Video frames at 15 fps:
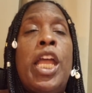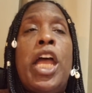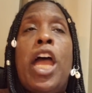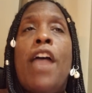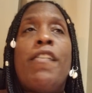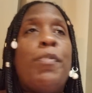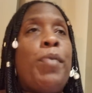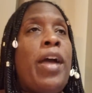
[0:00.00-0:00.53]

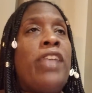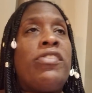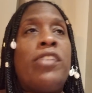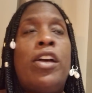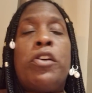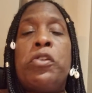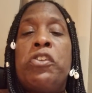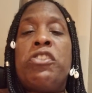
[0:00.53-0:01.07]
Everybody's
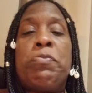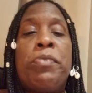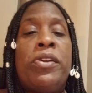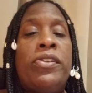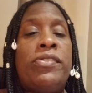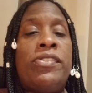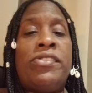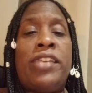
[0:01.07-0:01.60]
not going to
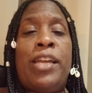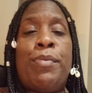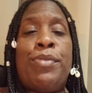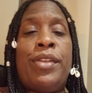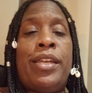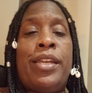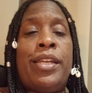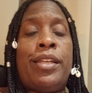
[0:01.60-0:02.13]
experience the same
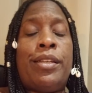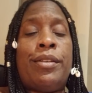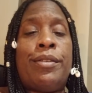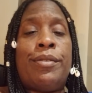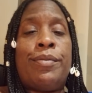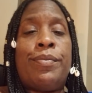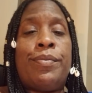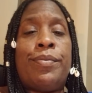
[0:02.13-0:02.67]
thing.
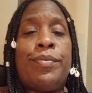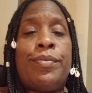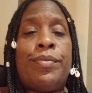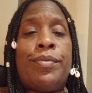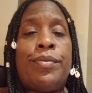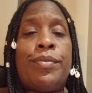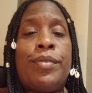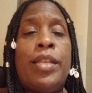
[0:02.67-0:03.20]

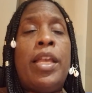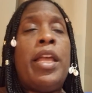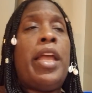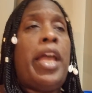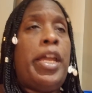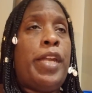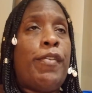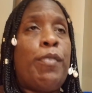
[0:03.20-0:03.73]

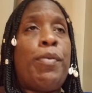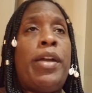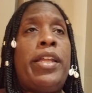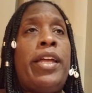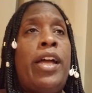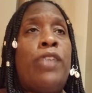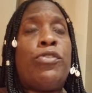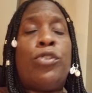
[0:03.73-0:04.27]
And everybody
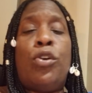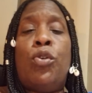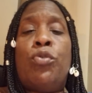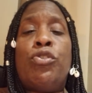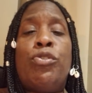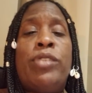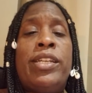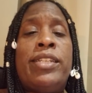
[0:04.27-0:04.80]
has their own
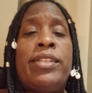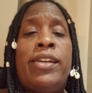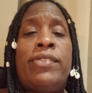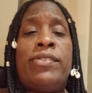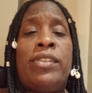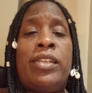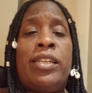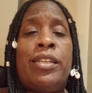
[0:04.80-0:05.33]
unique
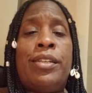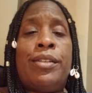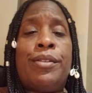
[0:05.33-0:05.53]
destiny.